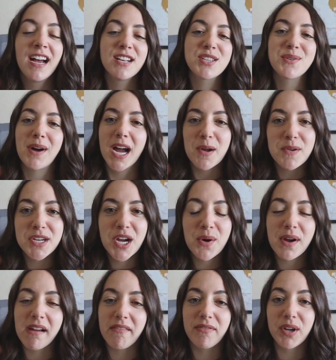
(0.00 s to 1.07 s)
So I would
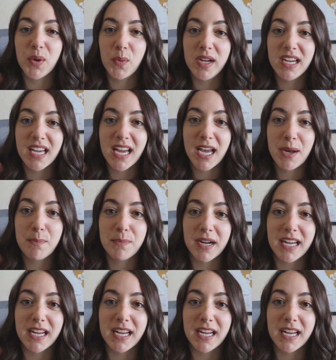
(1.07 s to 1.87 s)
go every weekend,